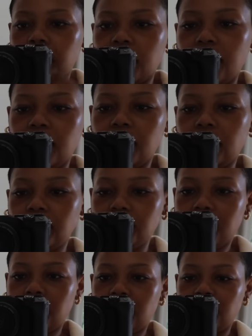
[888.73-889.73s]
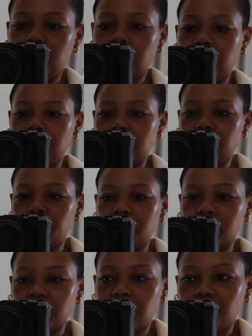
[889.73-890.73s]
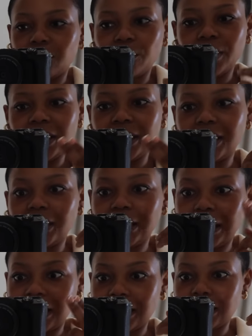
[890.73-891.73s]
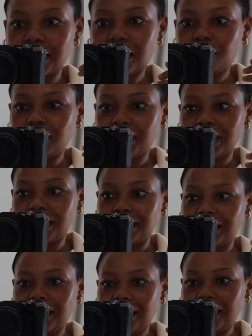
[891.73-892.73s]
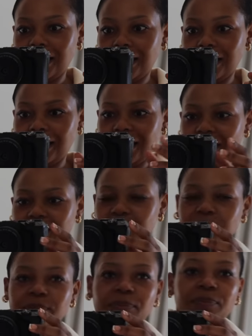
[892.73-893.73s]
And let's peace out. We need to get some shit done.